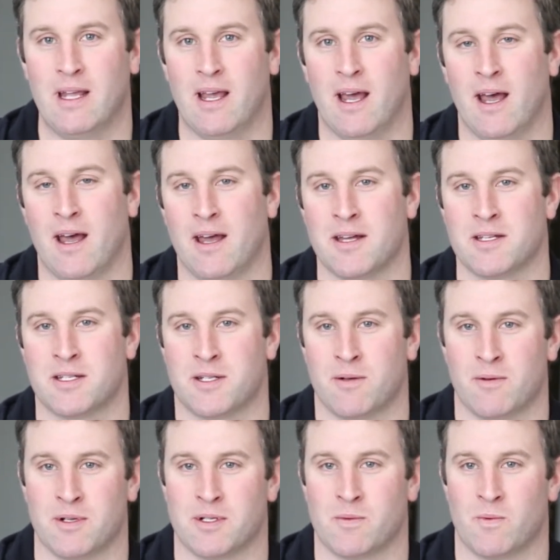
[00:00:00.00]
uh, as
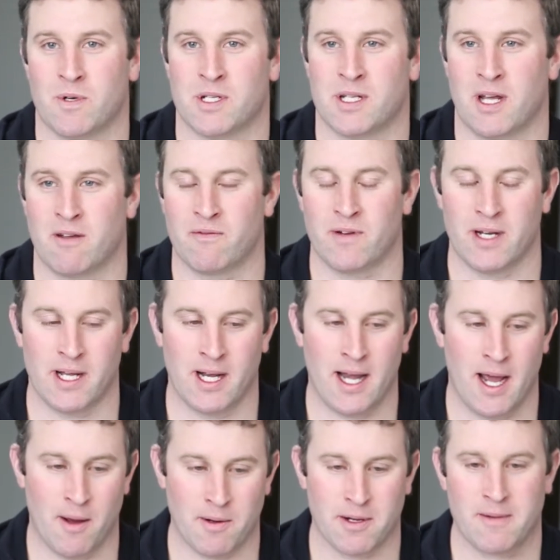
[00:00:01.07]
soon as we're safely
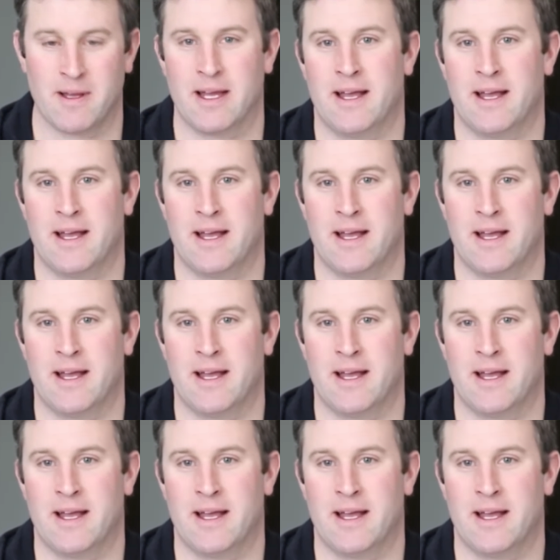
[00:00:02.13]
allowed.